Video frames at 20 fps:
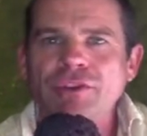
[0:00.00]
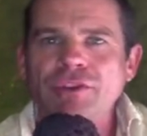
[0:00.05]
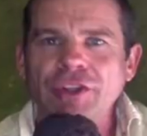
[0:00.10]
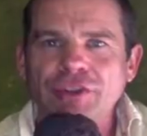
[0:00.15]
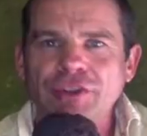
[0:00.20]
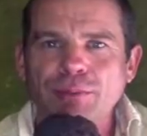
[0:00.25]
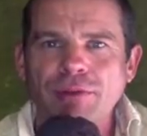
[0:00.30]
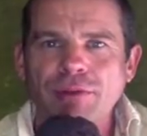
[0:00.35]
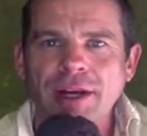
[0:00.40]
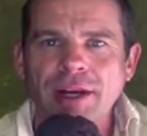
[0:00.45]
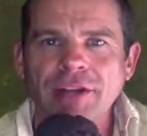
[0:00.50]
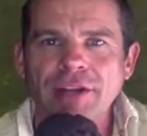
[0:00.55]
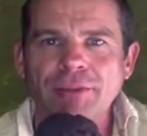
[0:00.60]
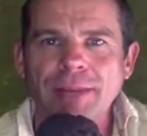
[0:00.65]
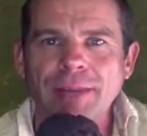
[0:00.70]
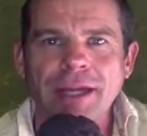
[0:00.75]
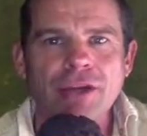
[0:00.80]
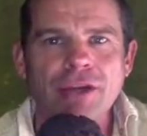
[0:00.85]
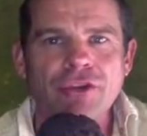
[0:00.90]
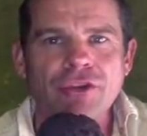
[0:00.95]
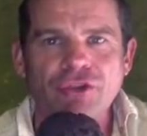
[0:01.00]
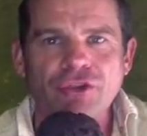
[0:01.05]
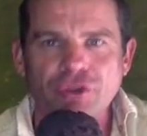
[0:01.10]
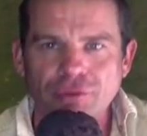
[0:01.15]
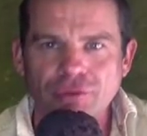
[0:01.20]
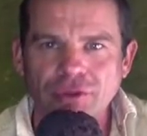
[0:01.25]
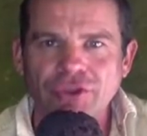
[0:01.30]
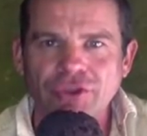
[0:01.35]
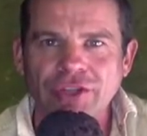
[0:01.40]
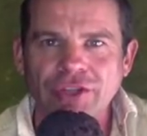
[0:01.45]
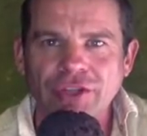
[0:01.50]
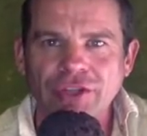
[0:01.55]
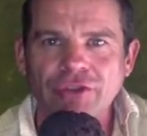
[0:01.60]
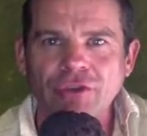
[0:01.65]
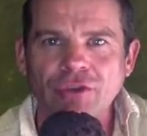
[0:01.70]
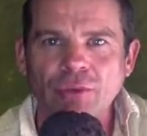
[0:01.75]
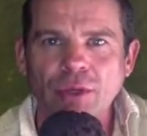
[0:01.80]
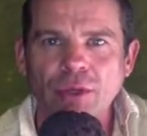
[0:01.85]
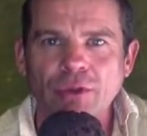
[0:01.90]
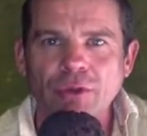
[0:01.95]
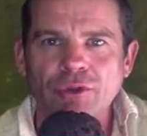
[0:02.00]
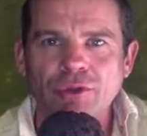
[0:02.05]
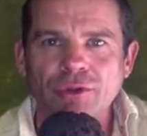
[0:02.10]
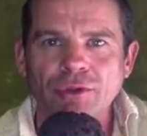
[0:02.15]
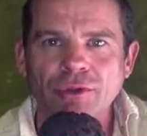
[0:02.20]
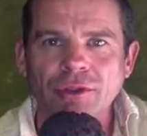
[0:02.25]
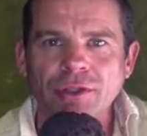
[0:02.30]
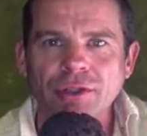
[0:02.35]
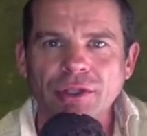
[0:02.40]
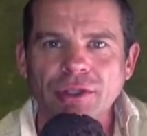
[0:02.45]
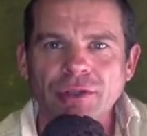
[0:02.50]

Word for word: disc brakes make zero sense in the world tour.